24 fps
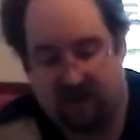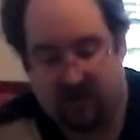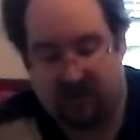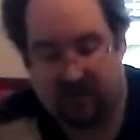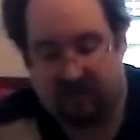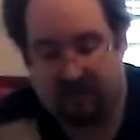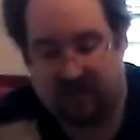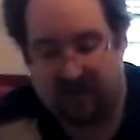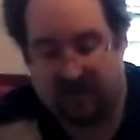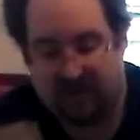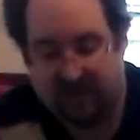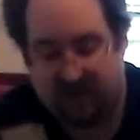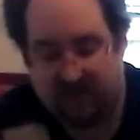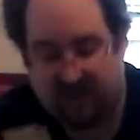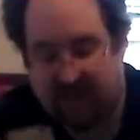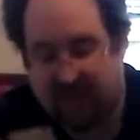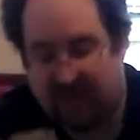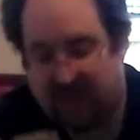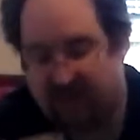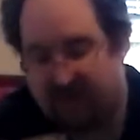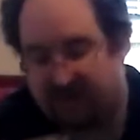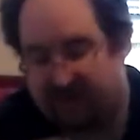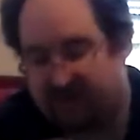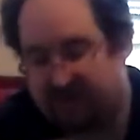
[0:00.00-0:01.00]
And we had
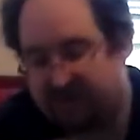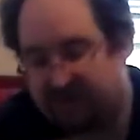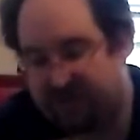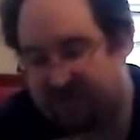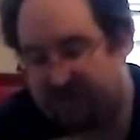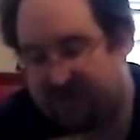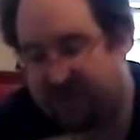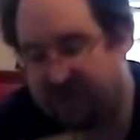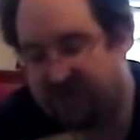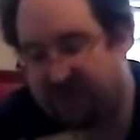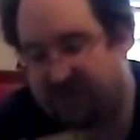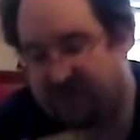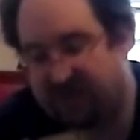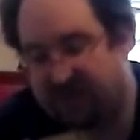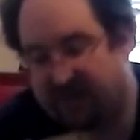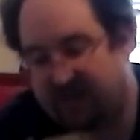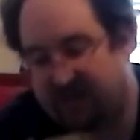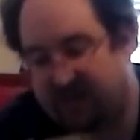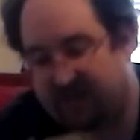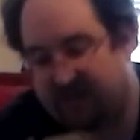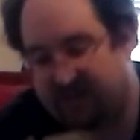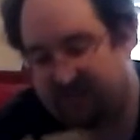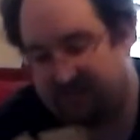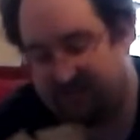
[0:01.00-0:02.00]
the Iron
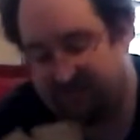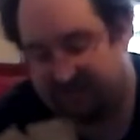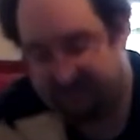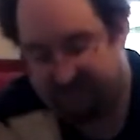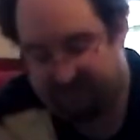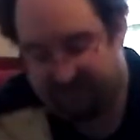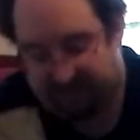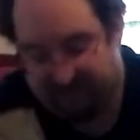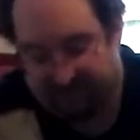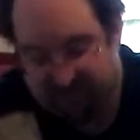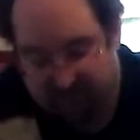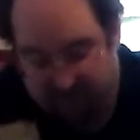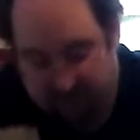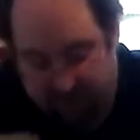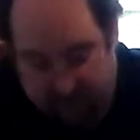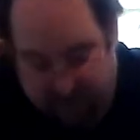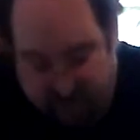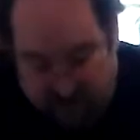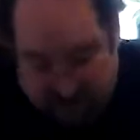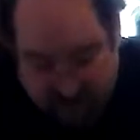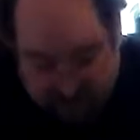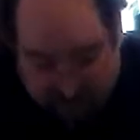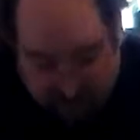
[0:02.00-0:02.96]
Chancellor, who was